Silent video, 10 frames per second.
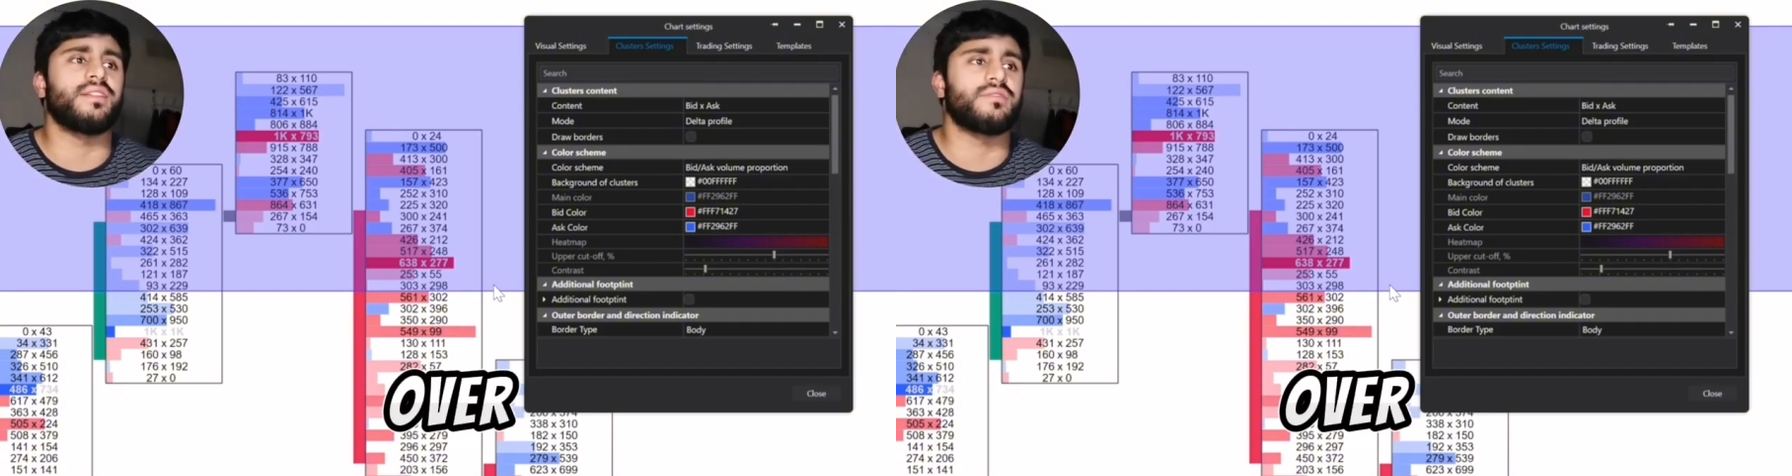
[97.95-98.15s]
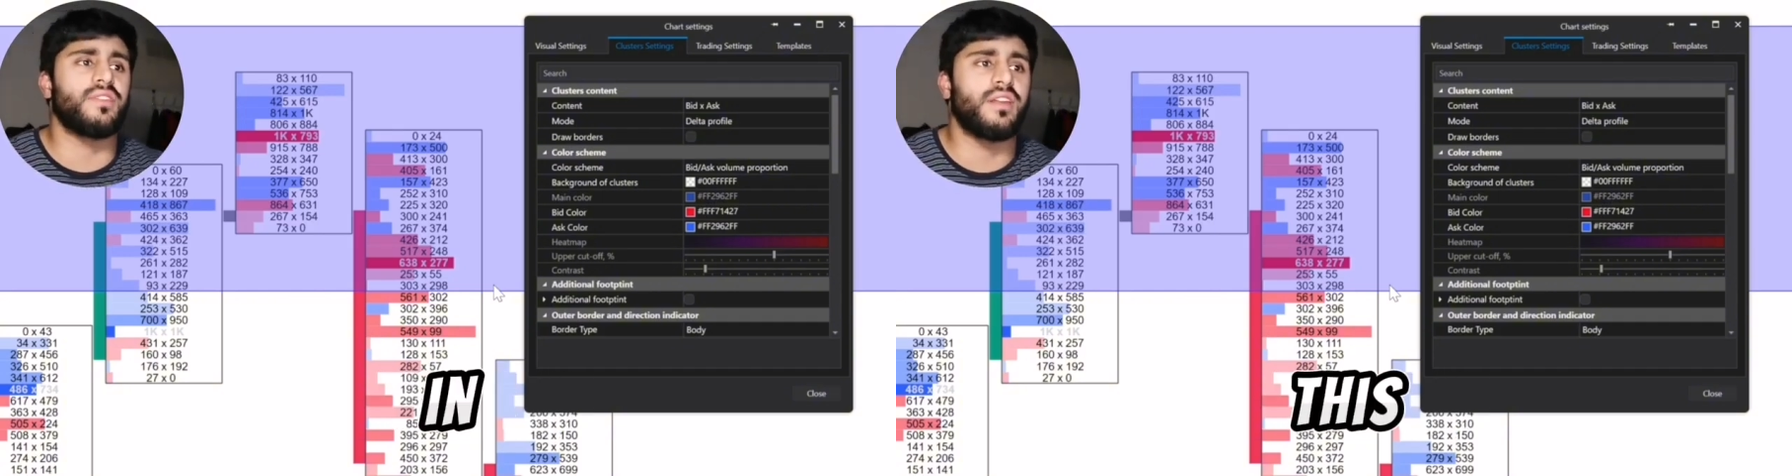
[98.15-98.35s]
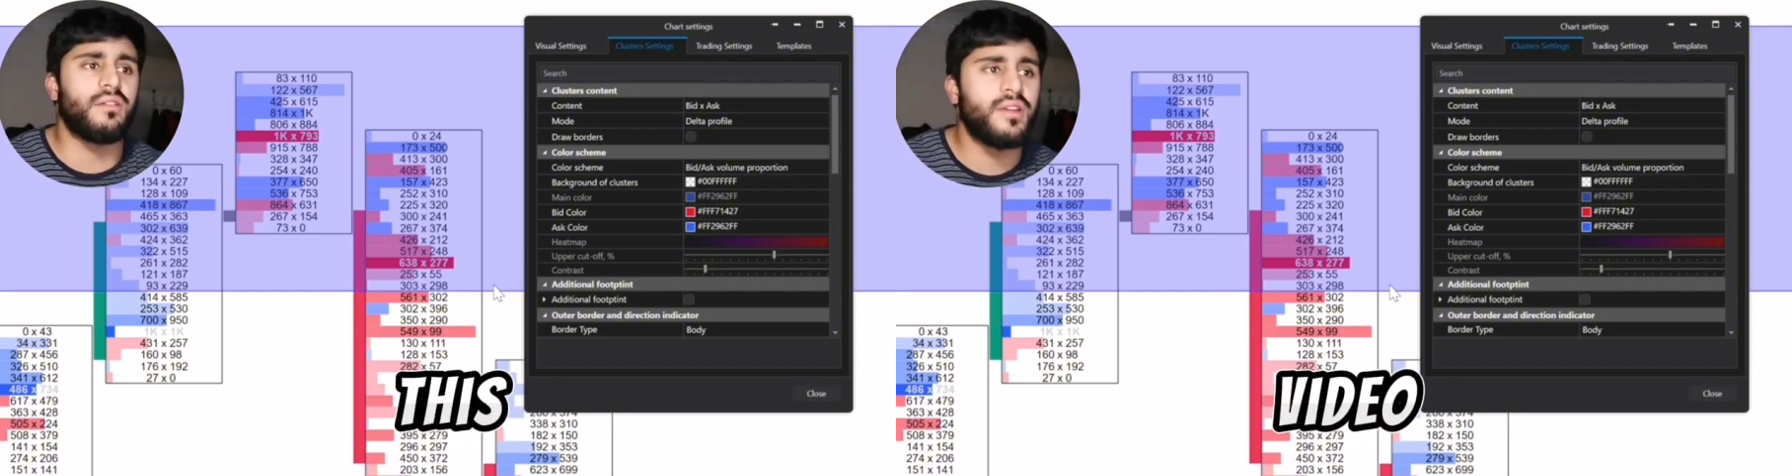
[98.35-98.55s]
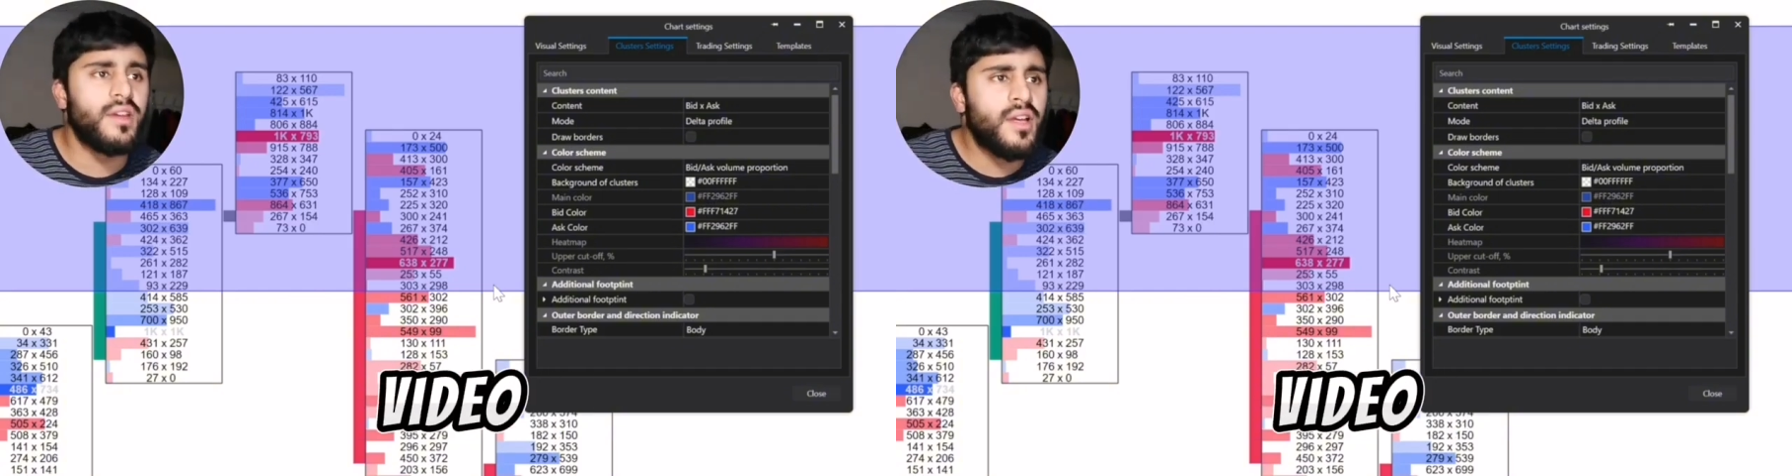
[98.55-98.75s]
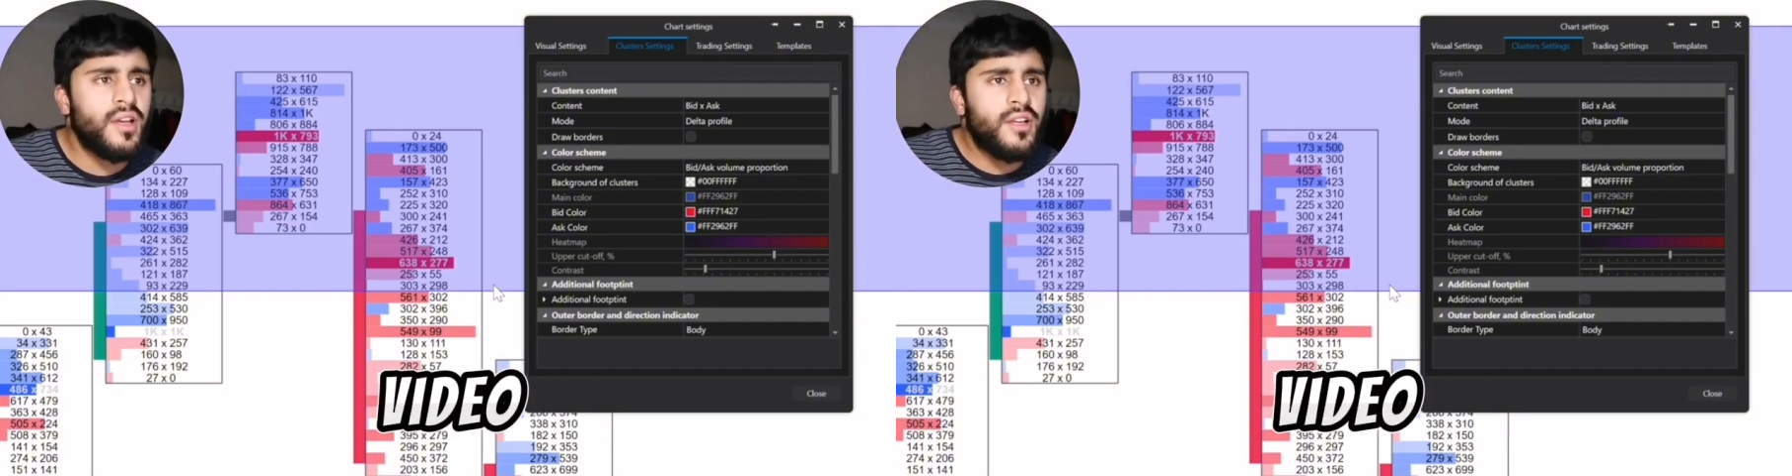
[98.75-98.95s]
this video.
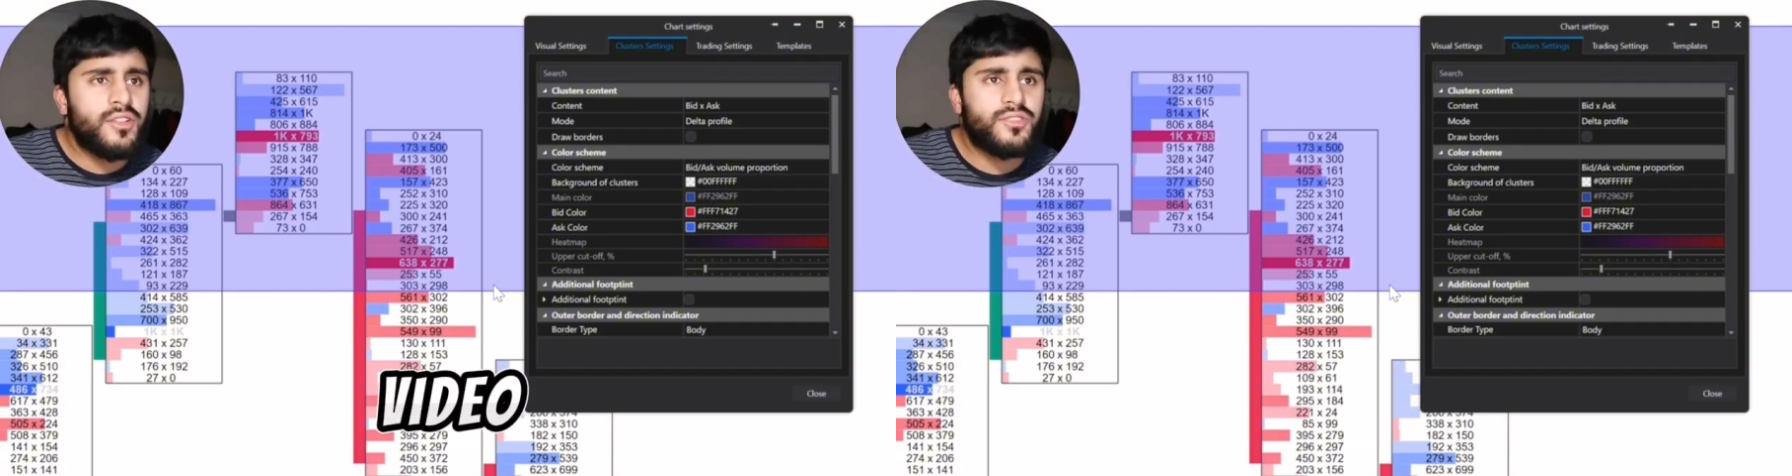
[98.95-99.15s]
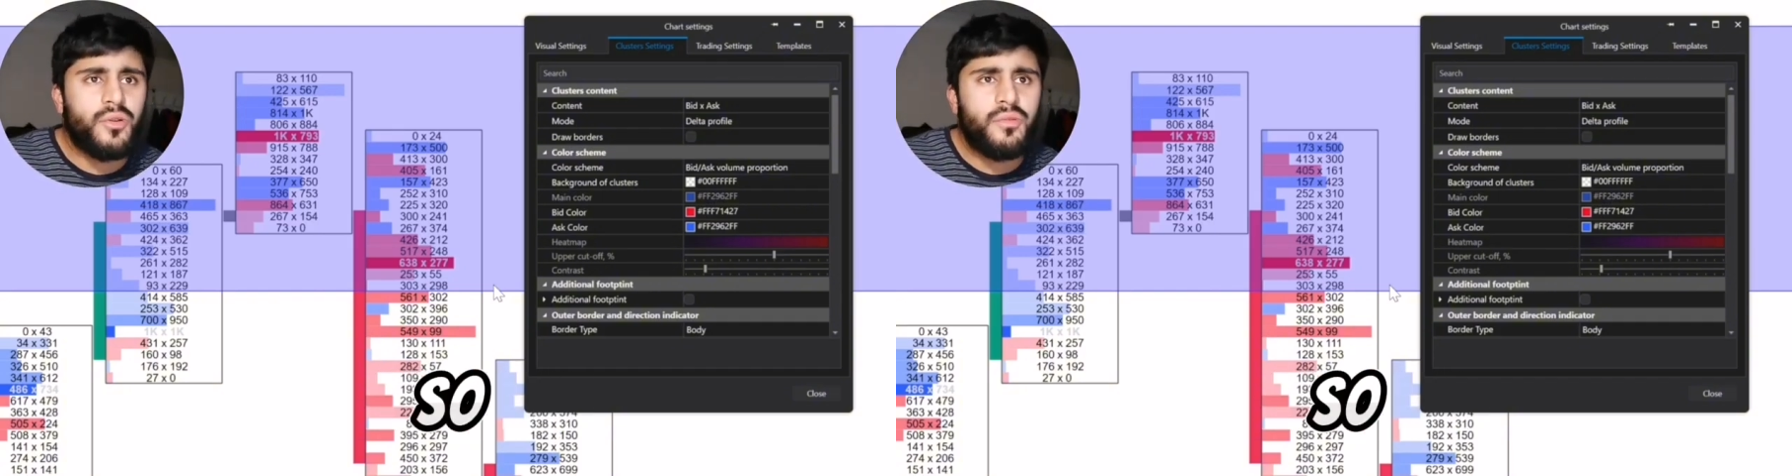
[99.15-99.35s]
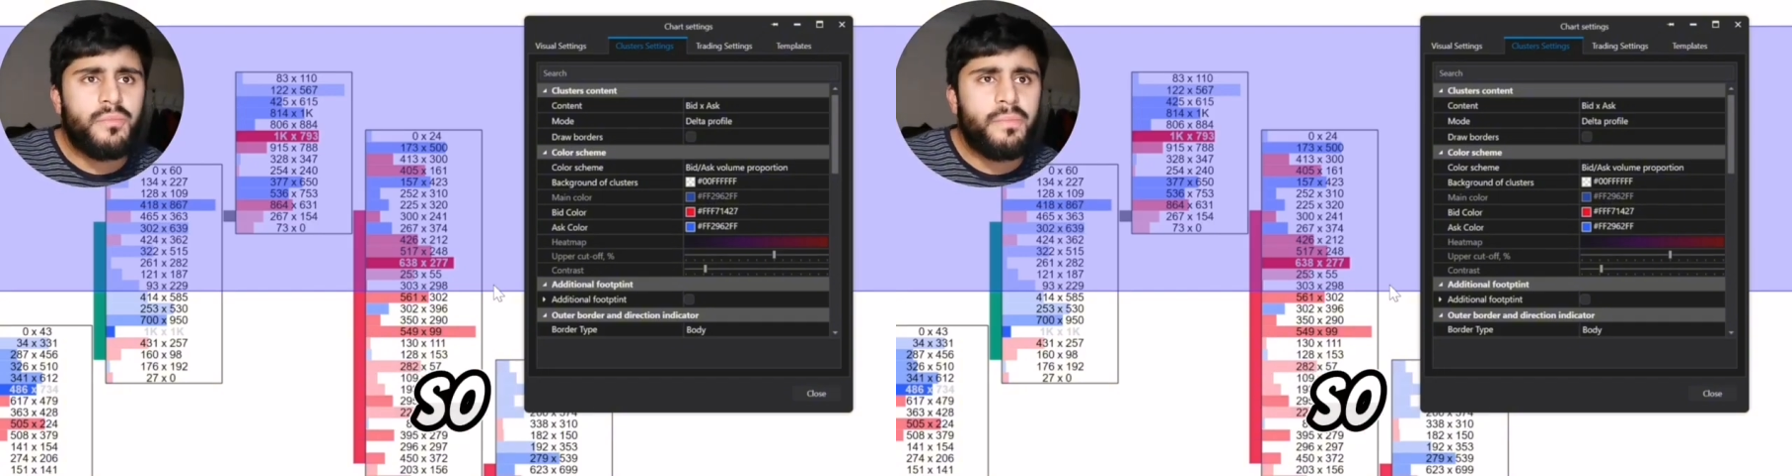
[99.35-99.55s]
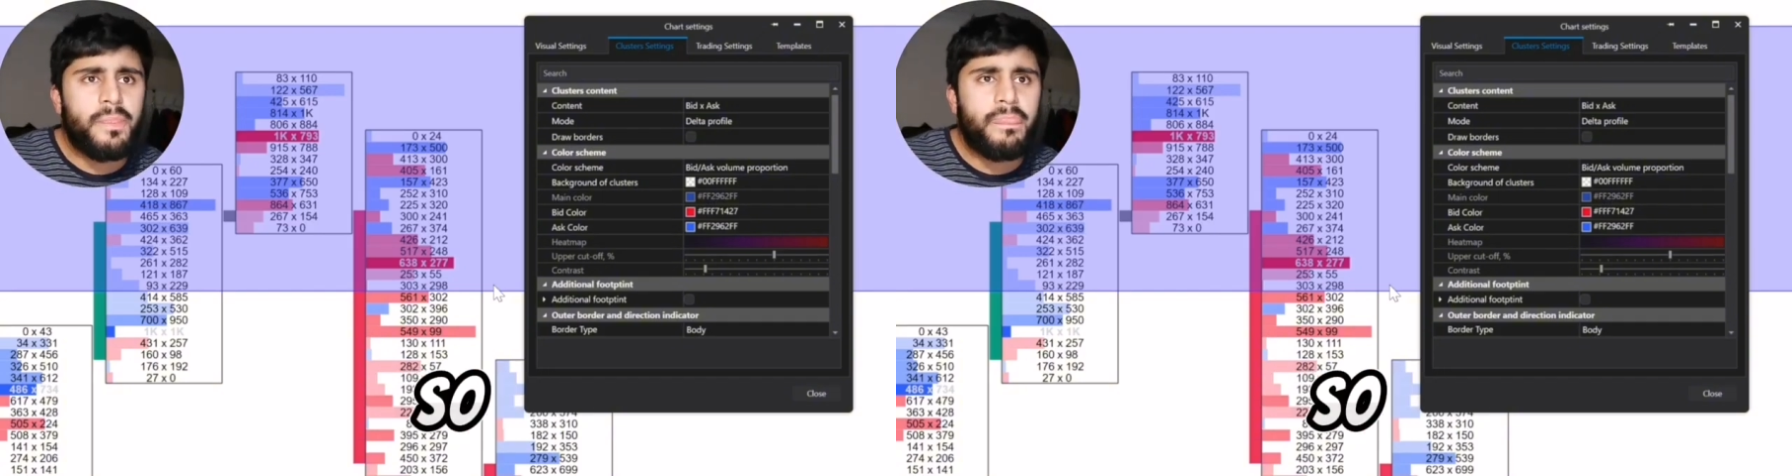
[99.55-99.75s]
So